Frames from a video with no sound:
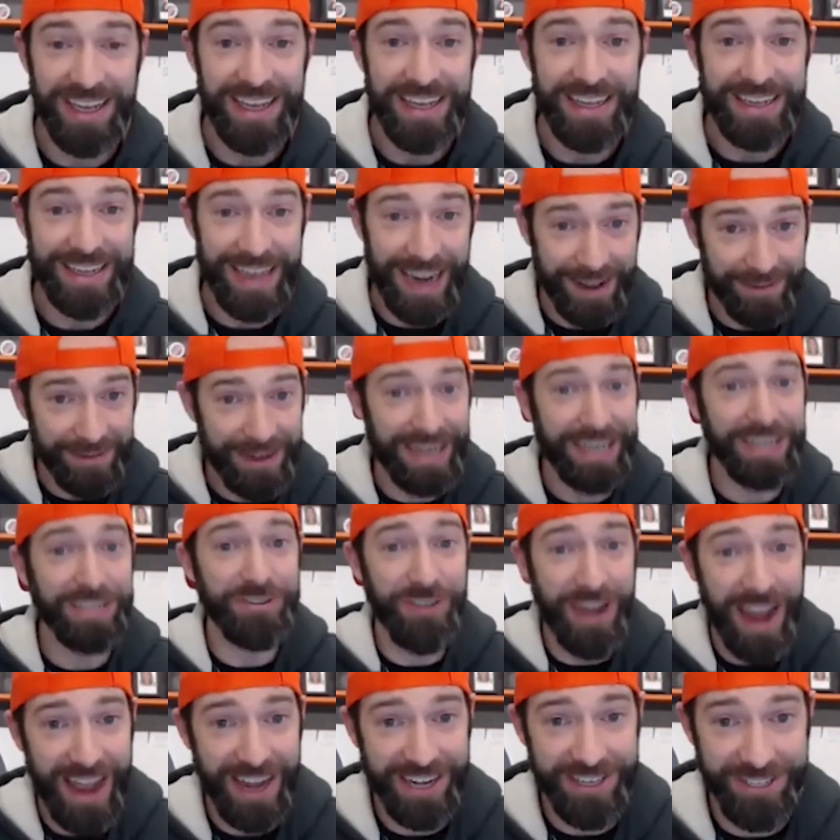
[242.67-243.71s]
Yeah, I'm getting
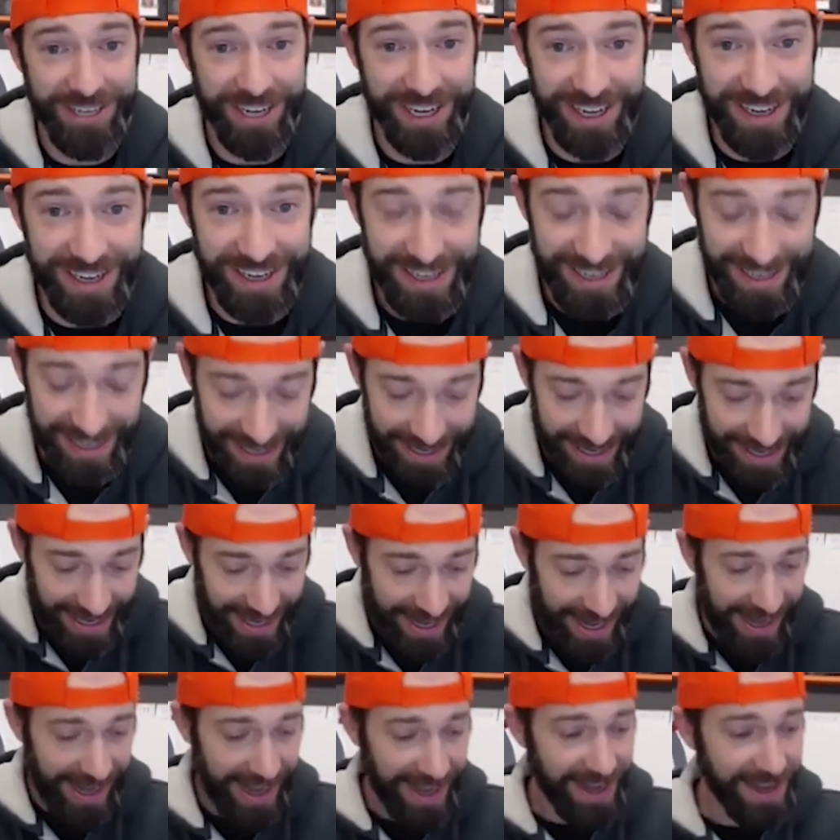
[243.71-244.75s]
traction.
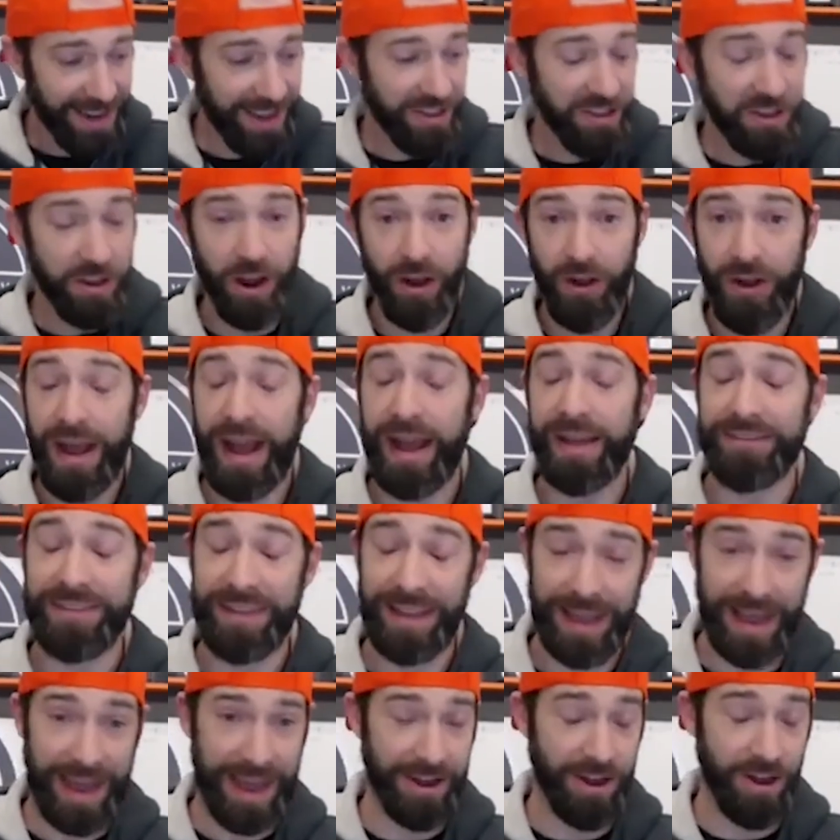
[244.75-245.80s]
And,
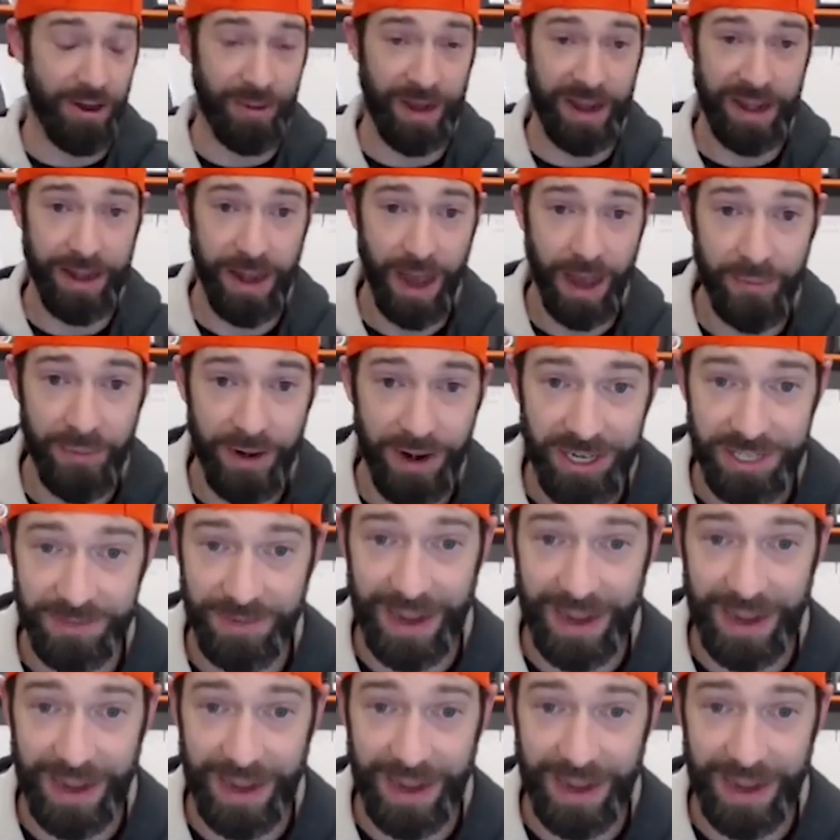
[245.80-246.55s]
I know my numbers.